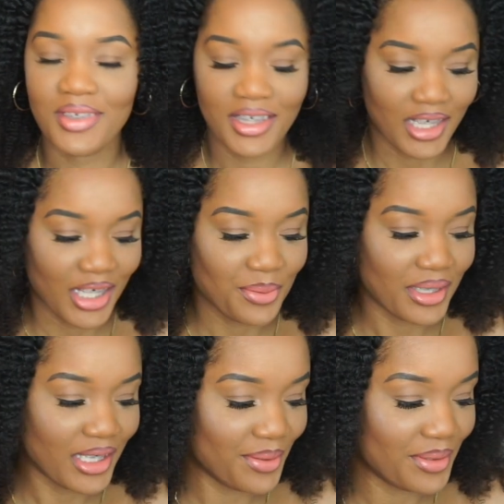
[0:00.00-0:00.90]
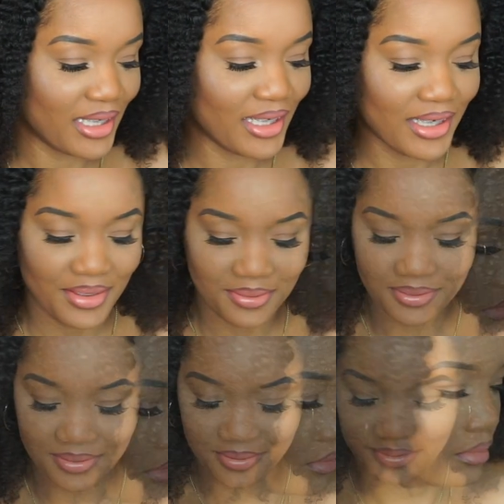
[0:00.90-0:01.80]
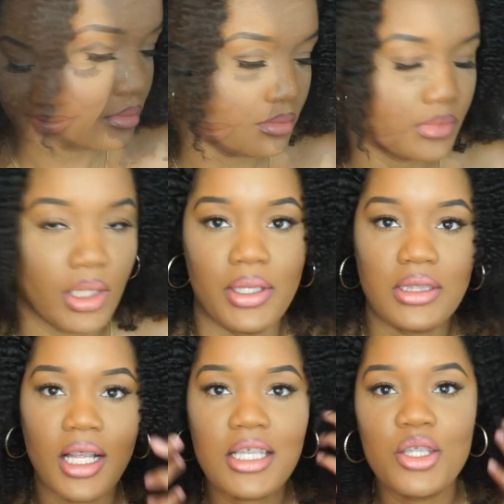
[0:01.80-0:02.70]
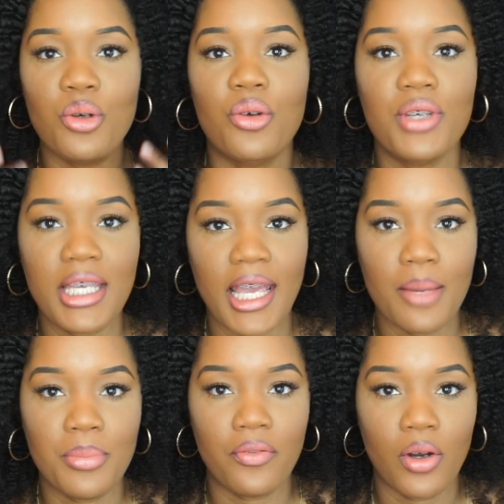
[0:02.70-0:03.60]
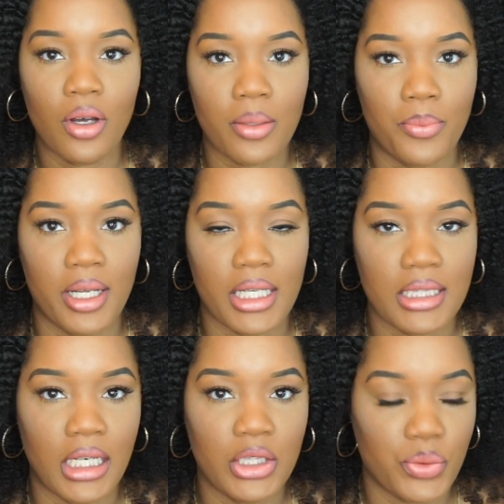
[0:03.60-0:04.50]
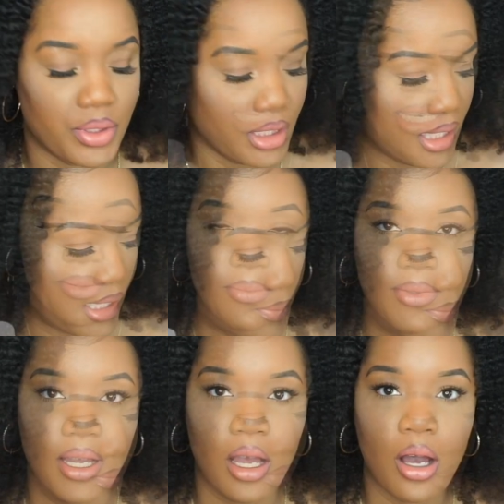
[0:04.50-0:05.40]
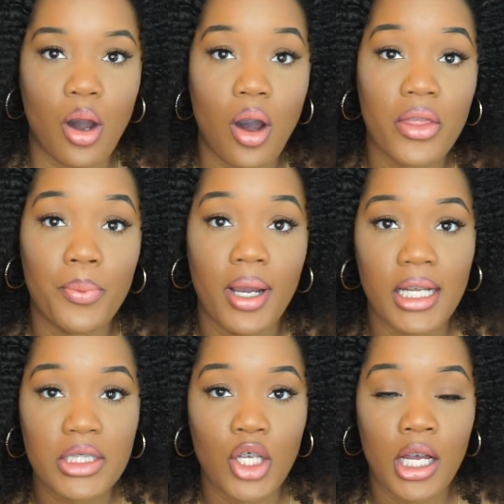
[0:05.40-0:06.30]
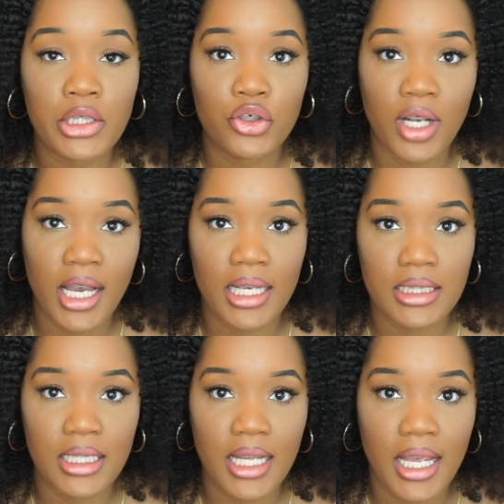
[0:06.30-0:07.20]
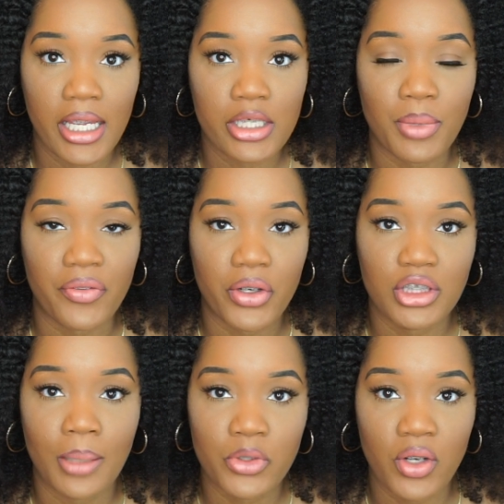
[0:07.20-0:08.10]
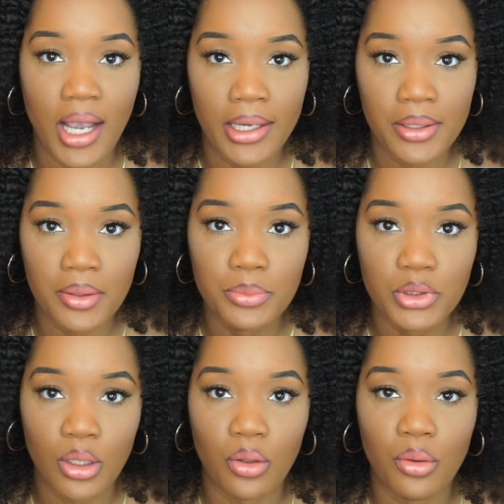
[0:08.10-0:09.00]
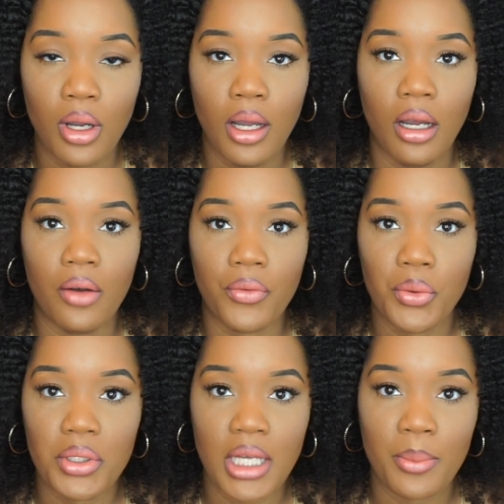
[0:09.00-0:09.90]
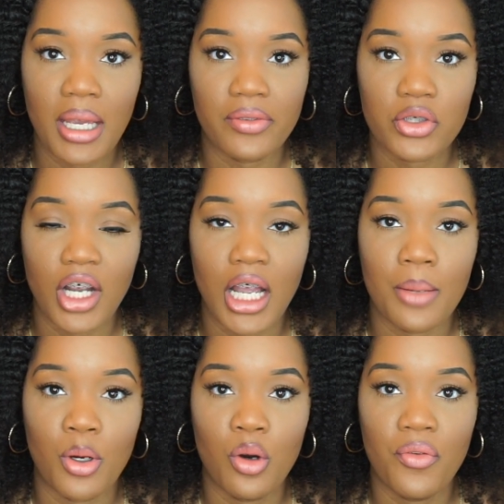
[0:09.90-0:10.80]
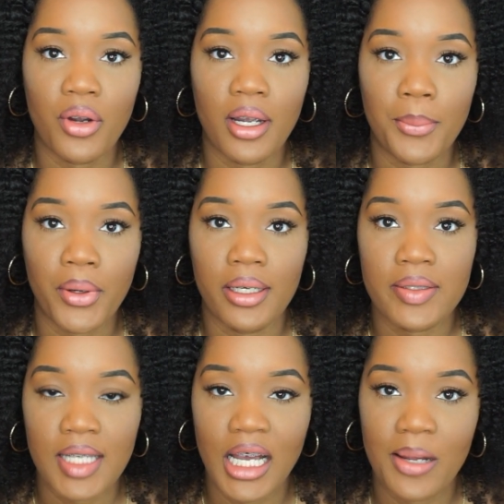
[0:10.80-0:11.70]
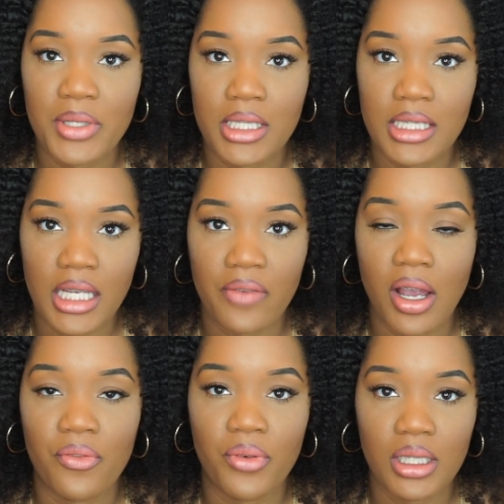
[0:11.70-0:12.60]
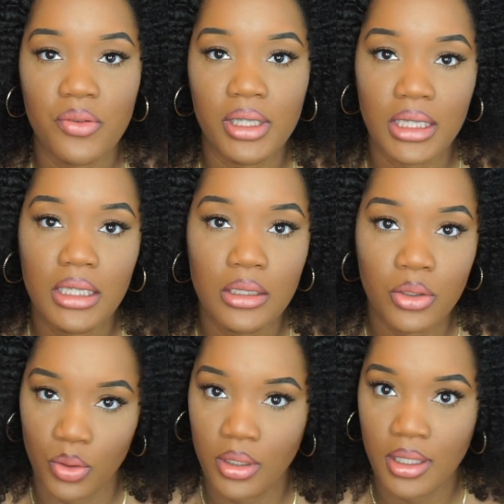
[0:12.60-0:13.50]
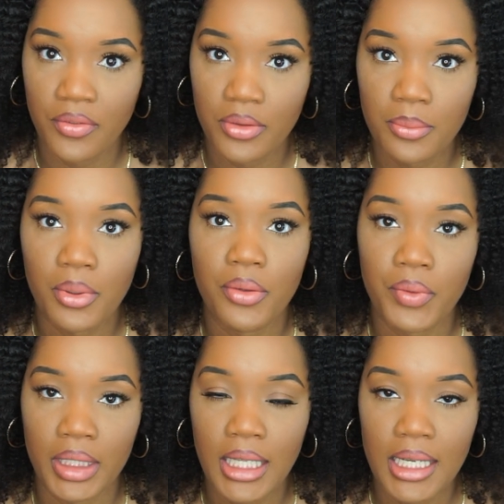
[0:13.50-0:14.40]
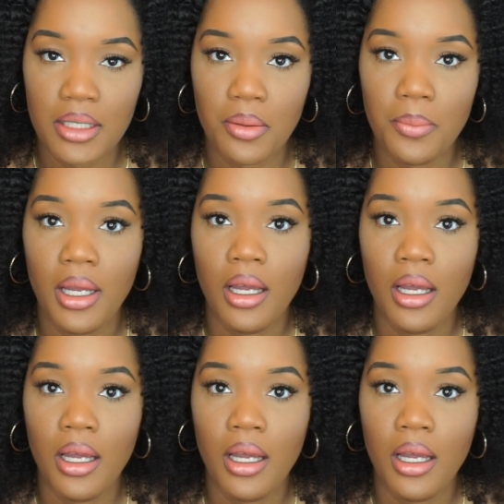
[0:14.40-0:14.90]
Cute, cute, cute. Alright, so let's do a recap of all the products that I used today. All the products I tried today is my first time trying them, so of course I would have to try them over a period of time to see if I really, you know, love them or really like them.